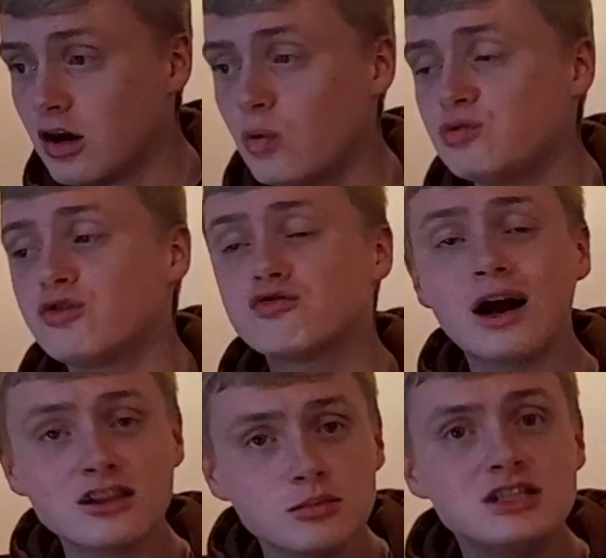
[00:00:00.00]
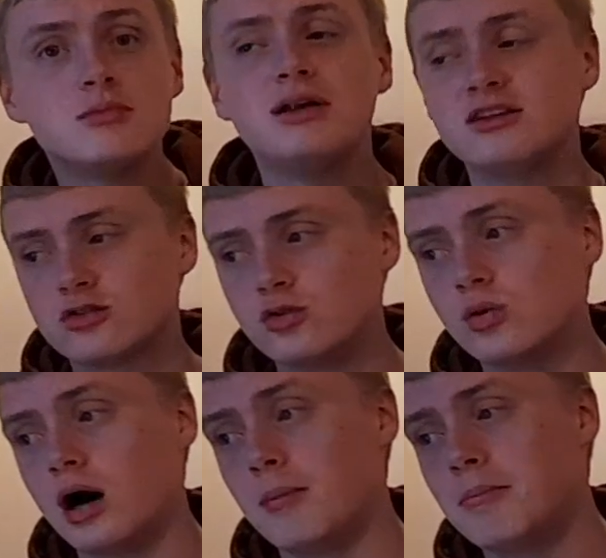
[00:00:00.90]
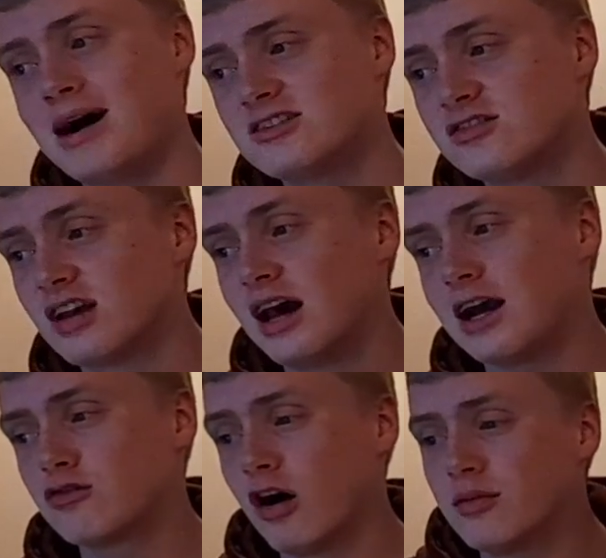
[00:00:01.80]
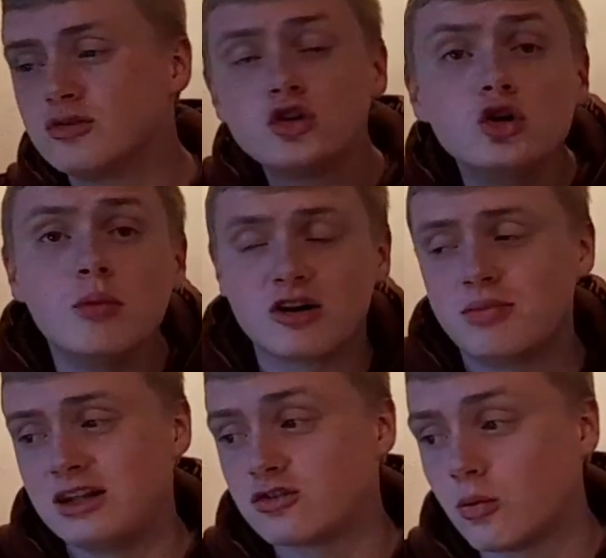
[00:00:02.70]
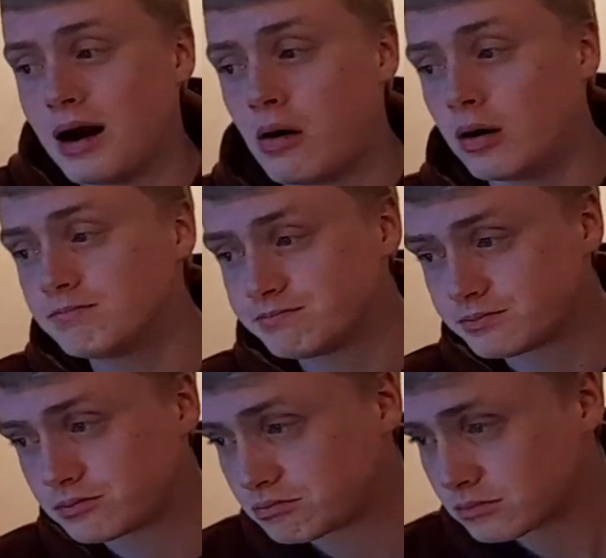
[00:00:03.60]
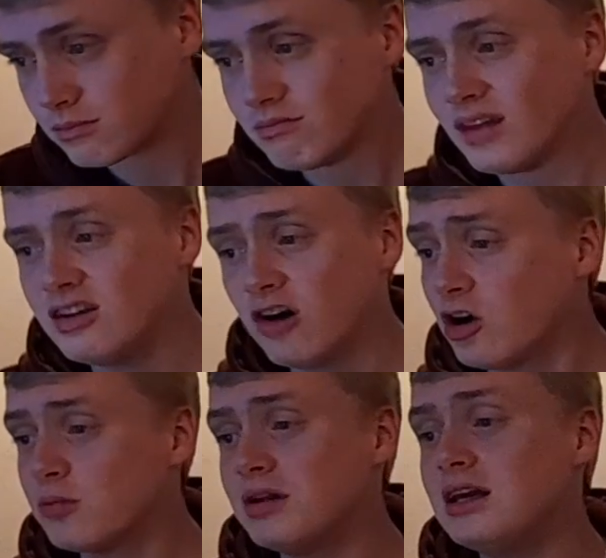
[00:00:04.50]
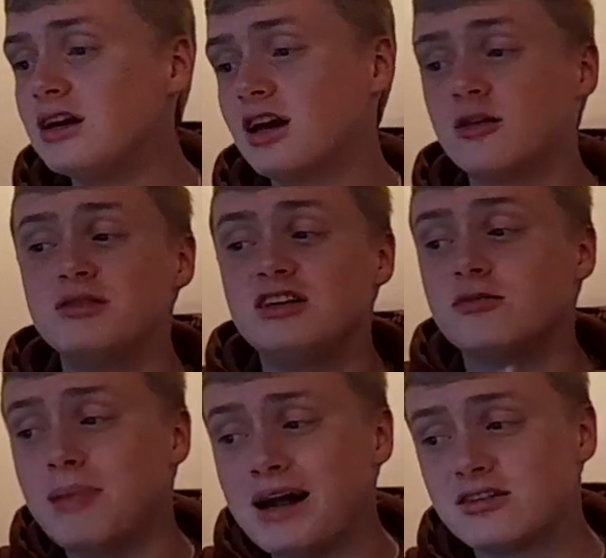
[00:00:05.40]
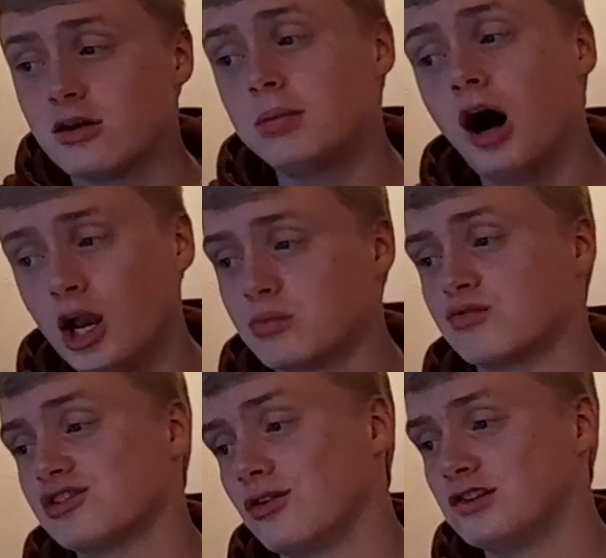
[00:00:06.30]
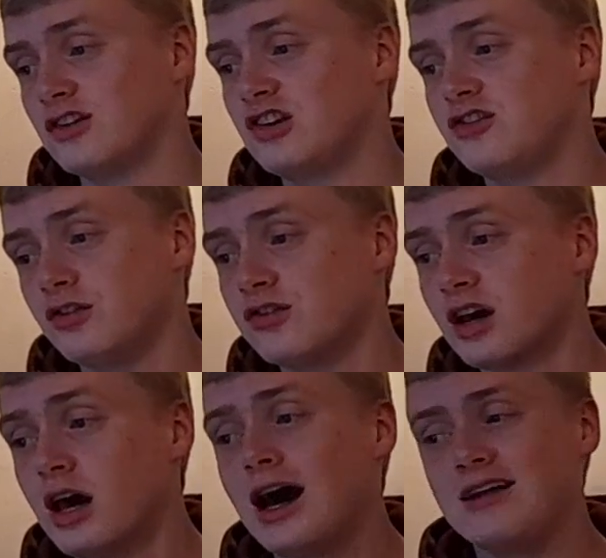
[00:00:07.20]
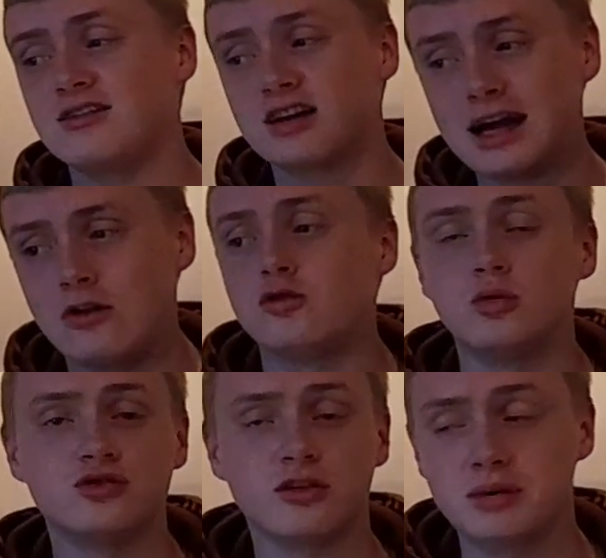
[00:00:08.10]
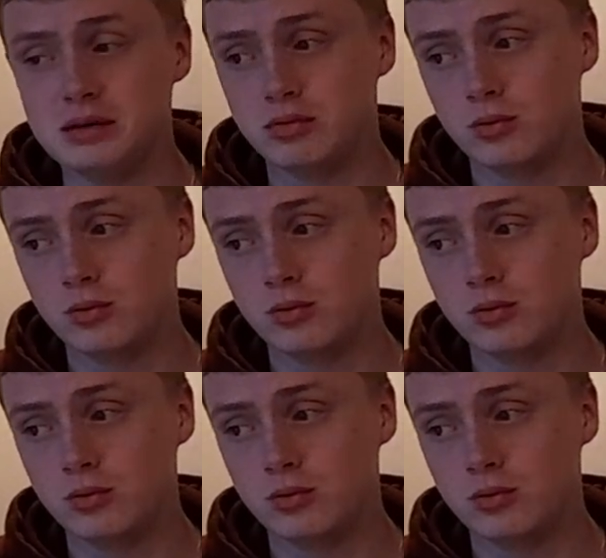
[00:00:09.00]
which would drag them into political matters and grant them too much political power. It can be seen as better that Parliament resolves such issues, as it's accountable to the people.